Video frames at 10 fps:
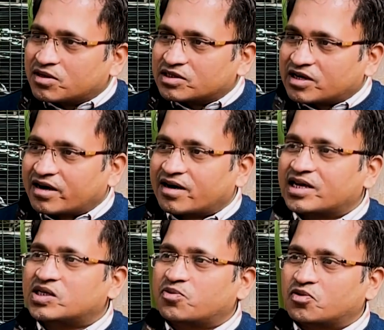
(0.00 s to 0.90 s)

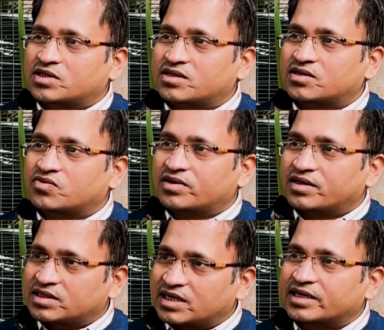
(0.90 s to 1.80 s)
standardized process.
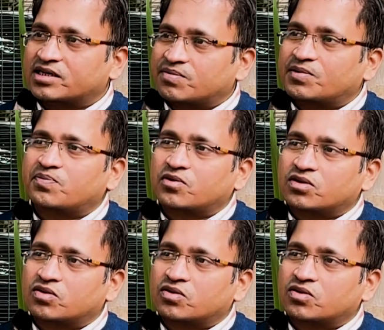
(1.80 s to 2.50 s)
We selected people.